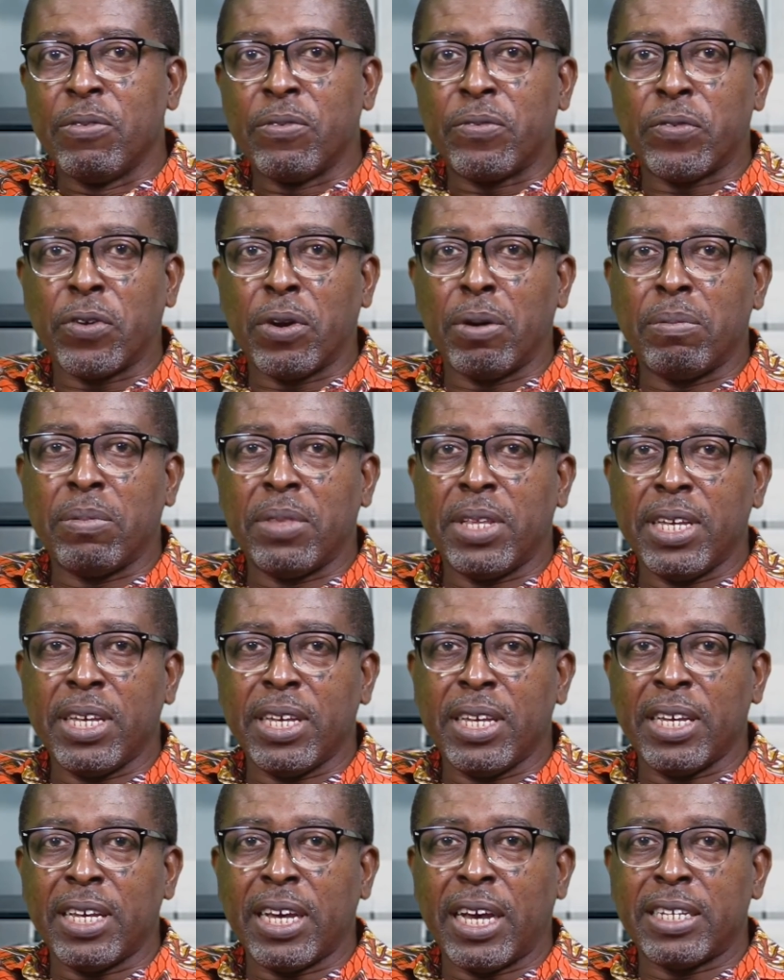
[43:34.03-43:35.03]
from
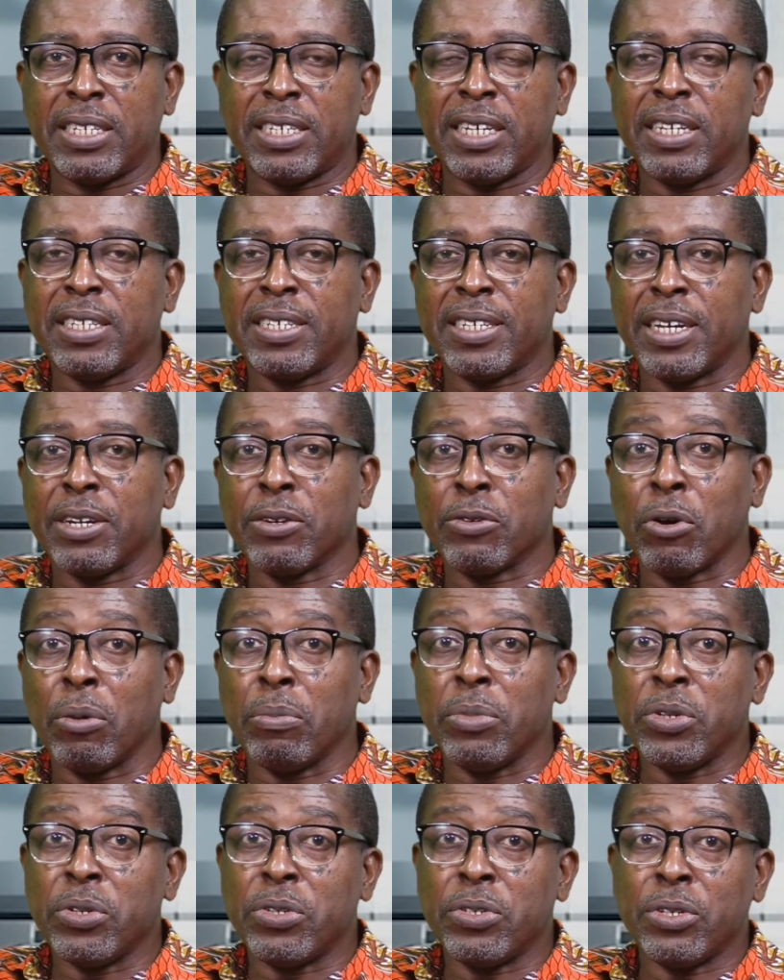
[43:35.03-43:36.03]
the Adenta
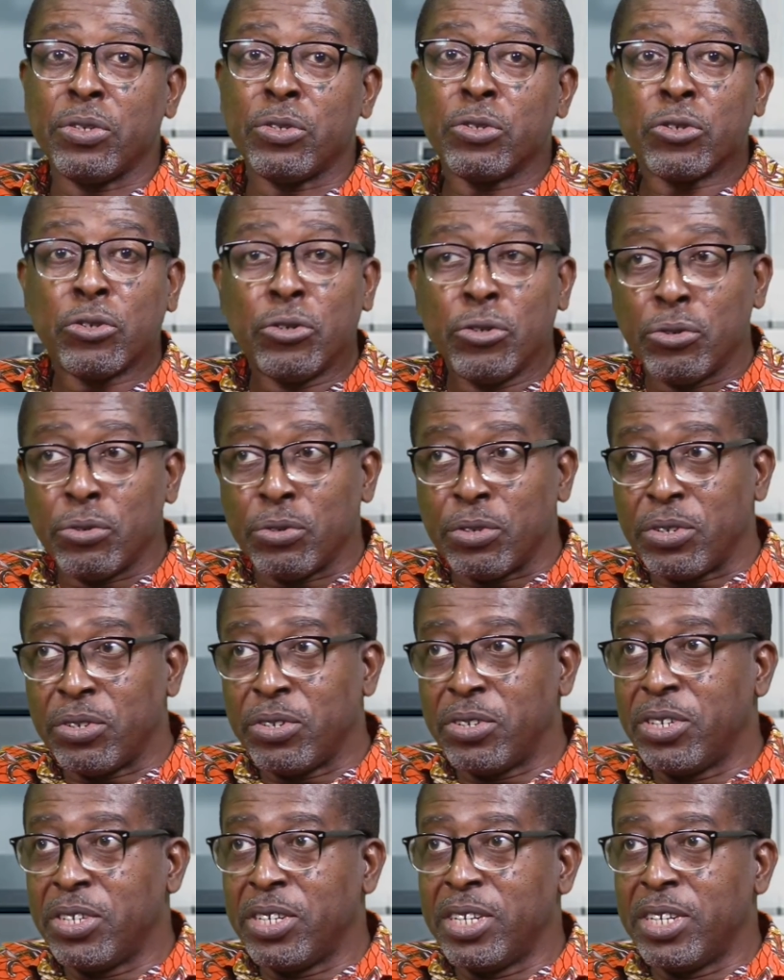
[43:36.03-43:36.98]
Community School.